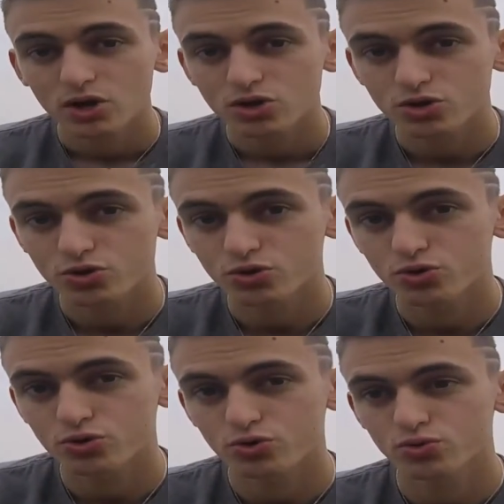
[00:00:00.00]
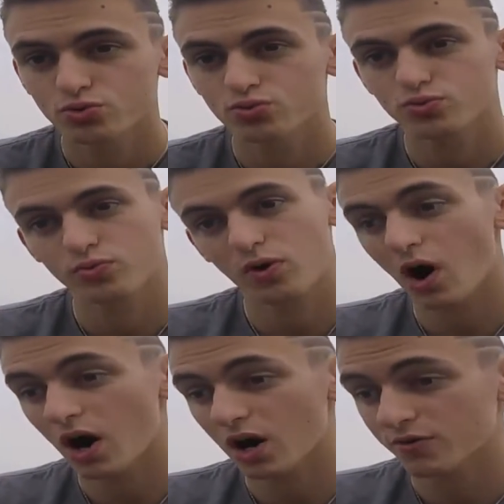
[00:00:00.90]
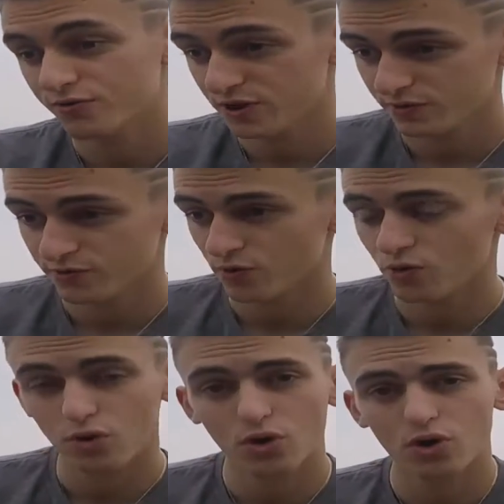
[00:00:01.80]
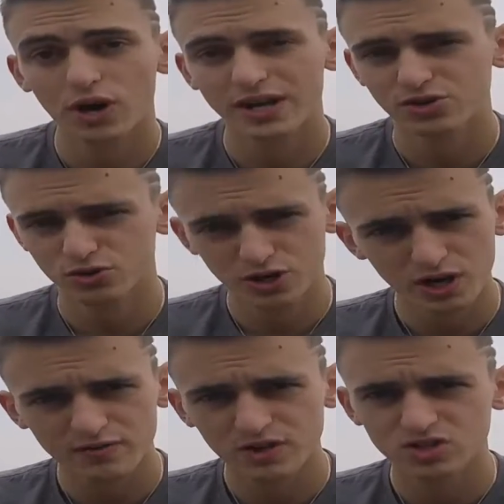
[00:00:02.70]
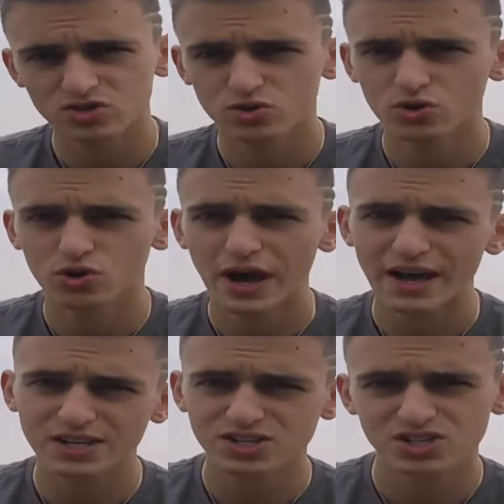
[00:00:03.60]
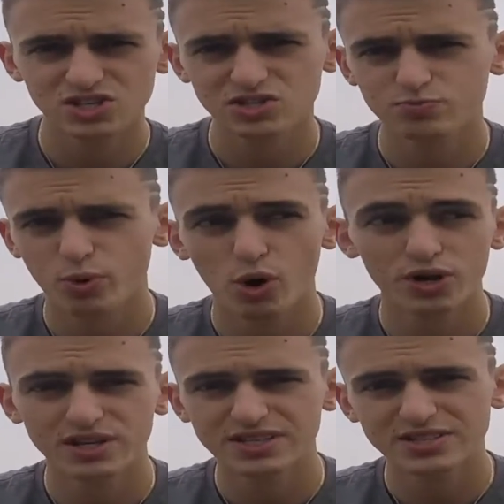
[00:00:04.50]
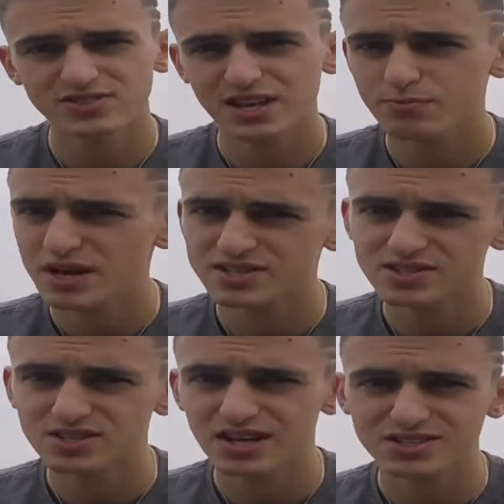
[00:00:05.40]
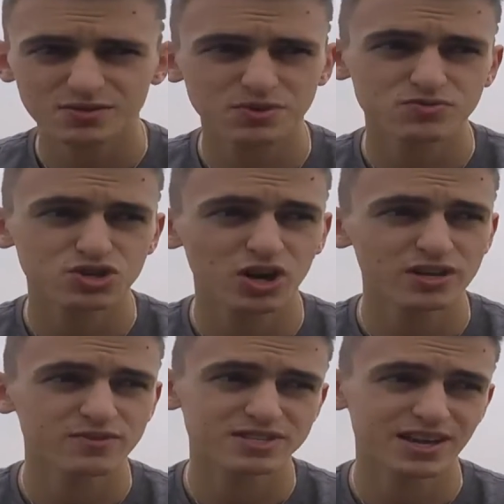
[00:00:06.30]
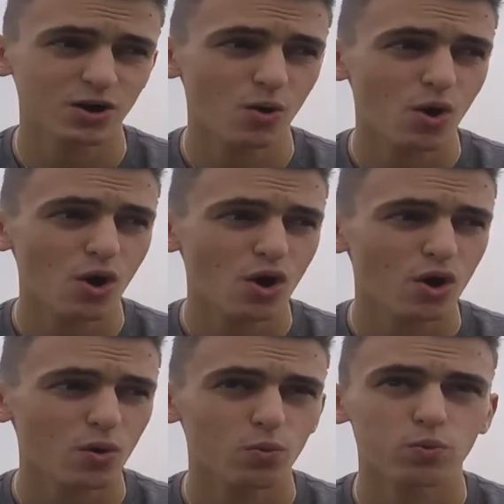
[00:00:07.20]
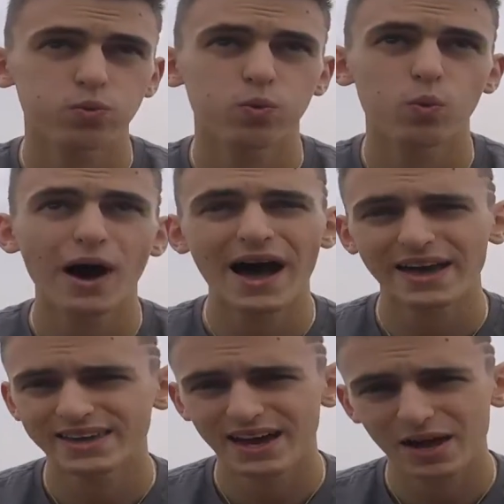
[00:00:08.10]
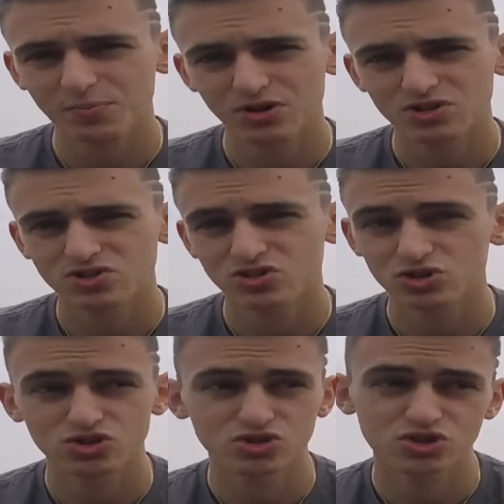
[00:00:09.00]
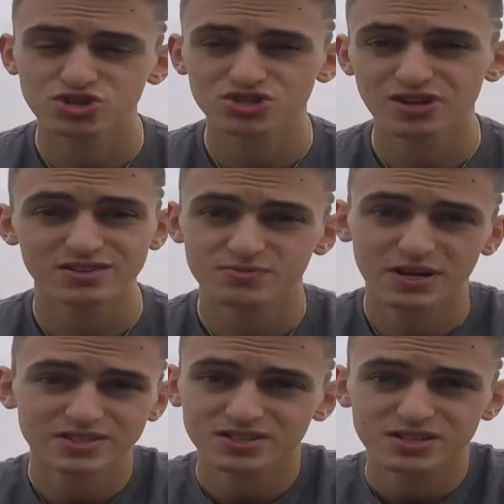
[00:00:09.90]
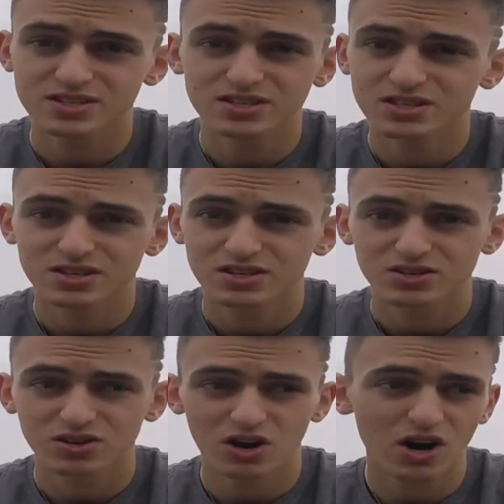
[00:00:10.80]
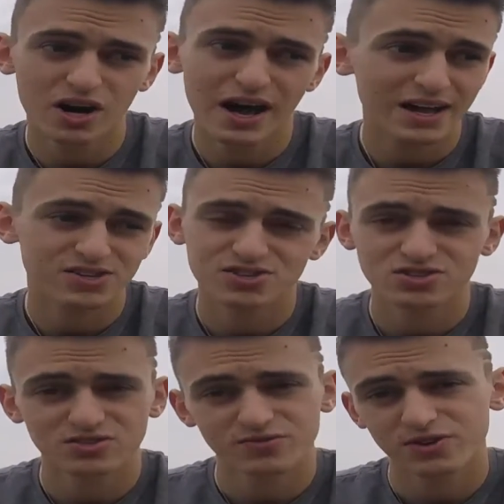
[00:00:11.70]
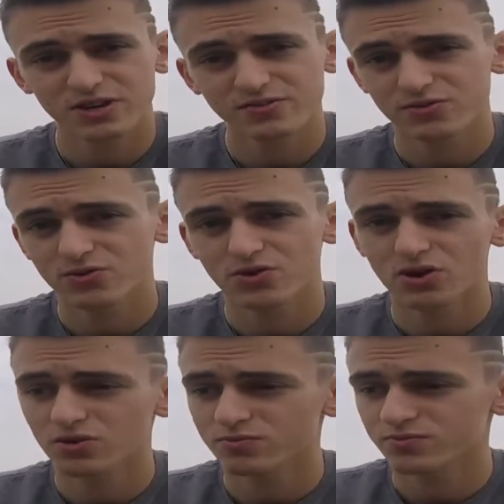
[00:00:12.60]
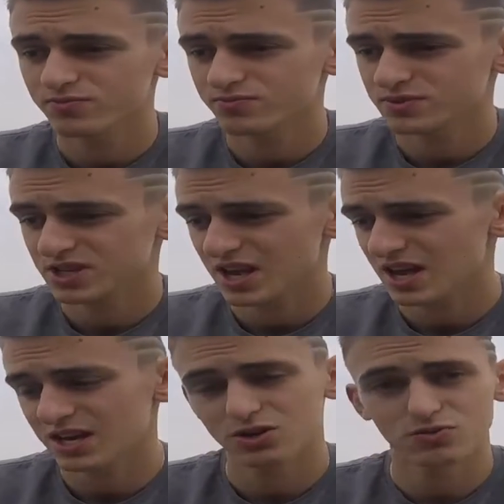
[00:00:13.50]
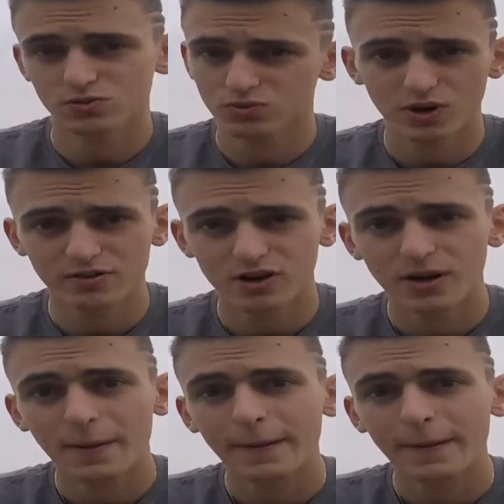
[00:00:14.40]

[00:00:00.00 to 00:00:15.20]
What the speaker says: you are fearful or like you're nervous or anxious but on a day-to-day basis, and sometimes you can't even tell why it happens. You just automatically are anxious or fearful or scared or whatever.